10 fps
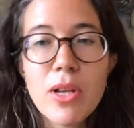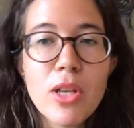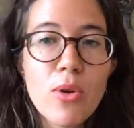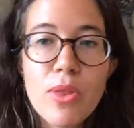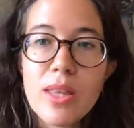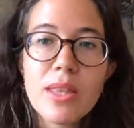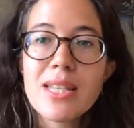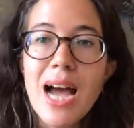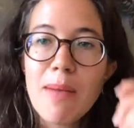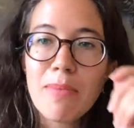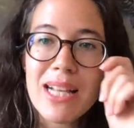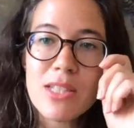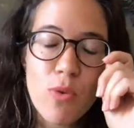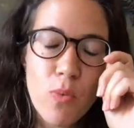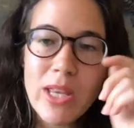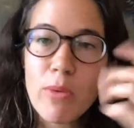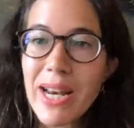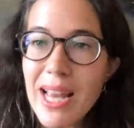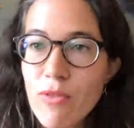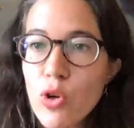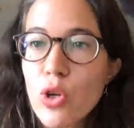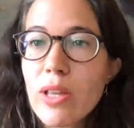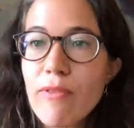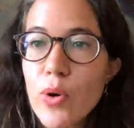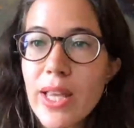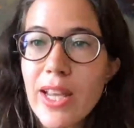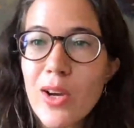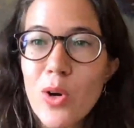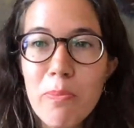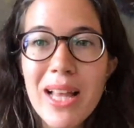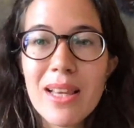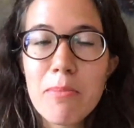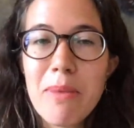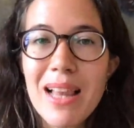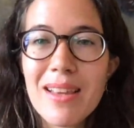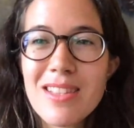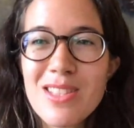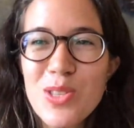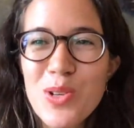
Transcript: you know, the, the timelines for when you might have early voting or mail-in ballots.